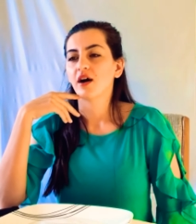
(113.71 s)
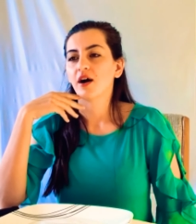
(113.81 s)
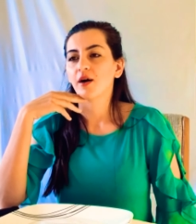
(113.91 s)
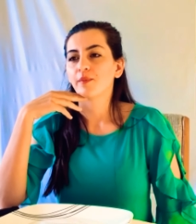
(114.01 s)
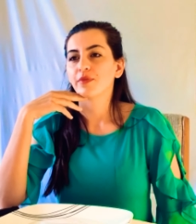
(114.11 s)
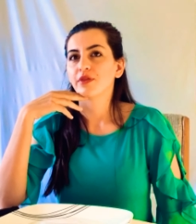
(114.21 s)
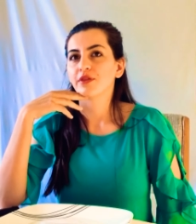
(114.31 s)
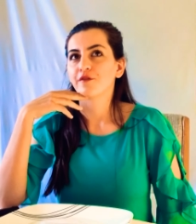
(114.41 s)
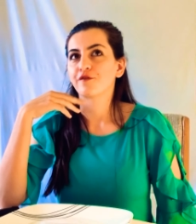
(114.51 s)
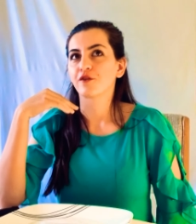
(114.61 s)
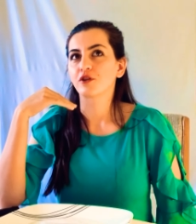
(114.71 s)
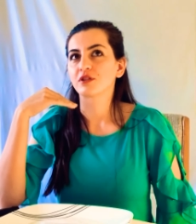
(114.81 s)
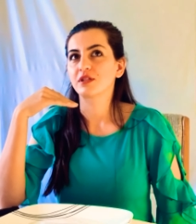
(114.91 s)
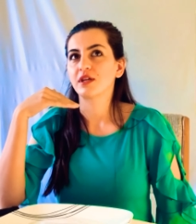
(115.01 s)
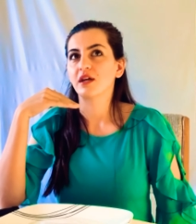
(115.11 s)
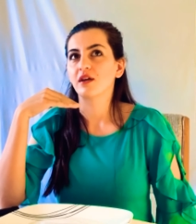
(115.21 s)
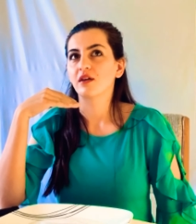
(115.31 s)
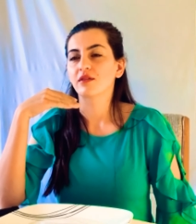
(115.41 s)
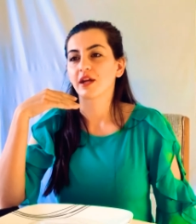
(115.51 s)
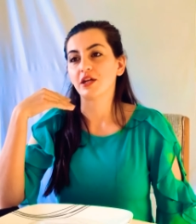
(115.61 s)
um, the first
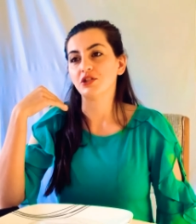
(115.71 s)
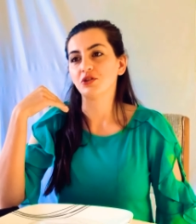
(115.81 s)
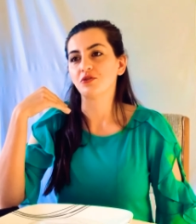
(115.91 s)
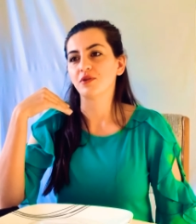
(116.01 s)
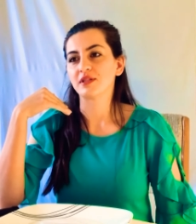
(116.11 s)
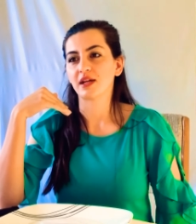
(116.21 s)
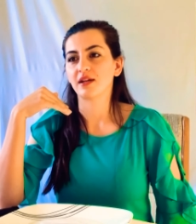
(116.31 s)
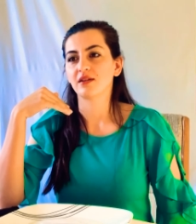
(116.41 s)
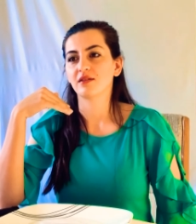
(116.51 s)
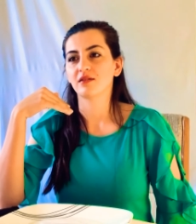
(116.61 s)
thing that I do is I